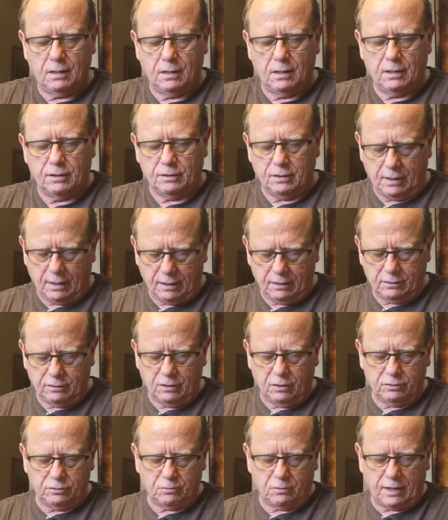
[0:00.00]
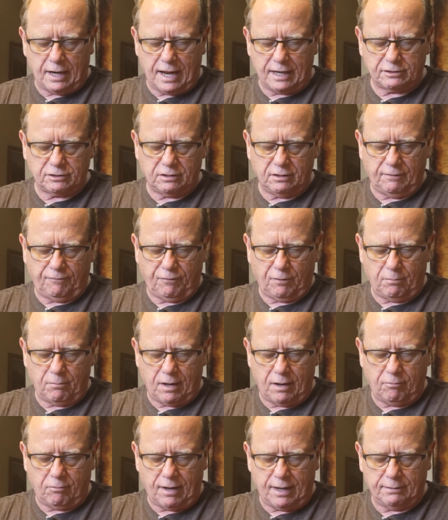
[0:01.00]
them. Those were actually from my
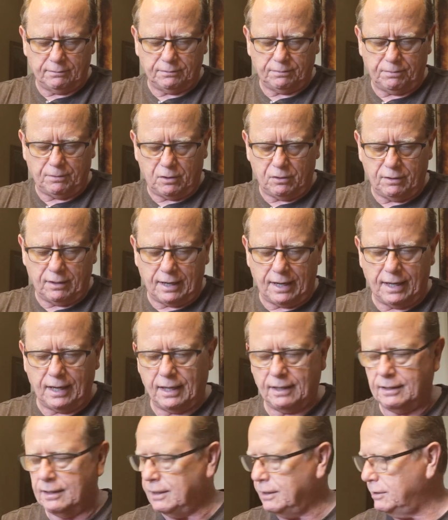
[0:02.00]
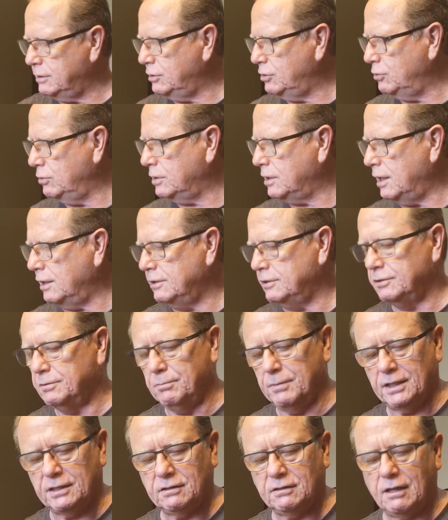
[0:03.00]
wife's phone. I had the two colors
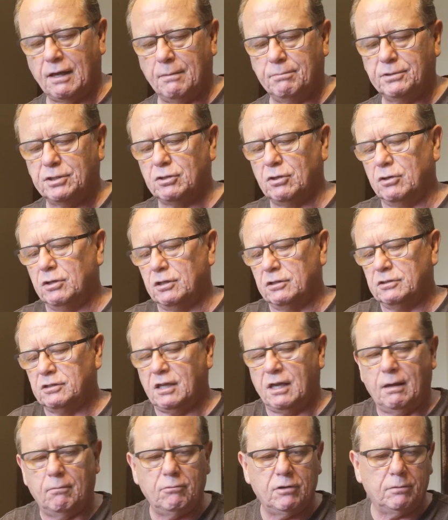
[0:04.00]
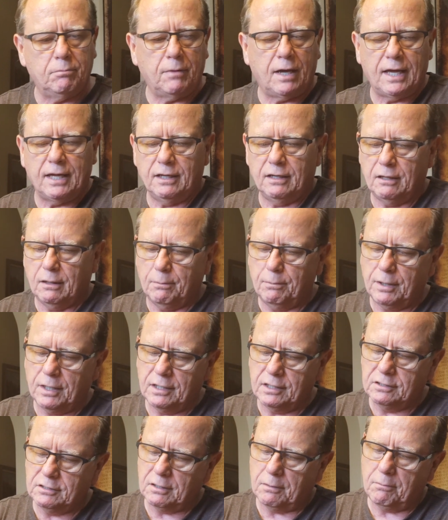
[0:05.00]
mixed up, so hers came with my
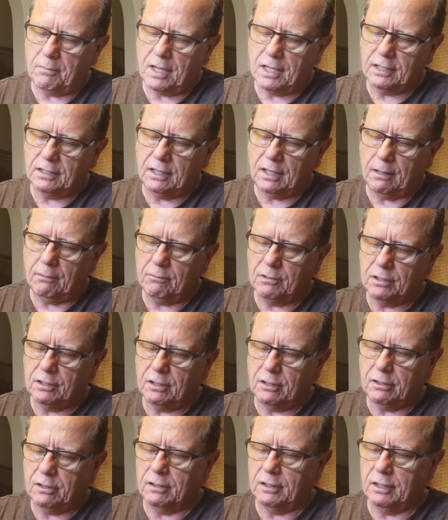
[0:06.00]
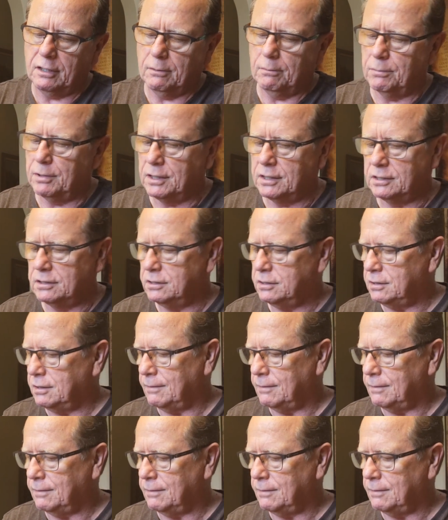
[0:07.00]
earbuds and mine came with her earbuds.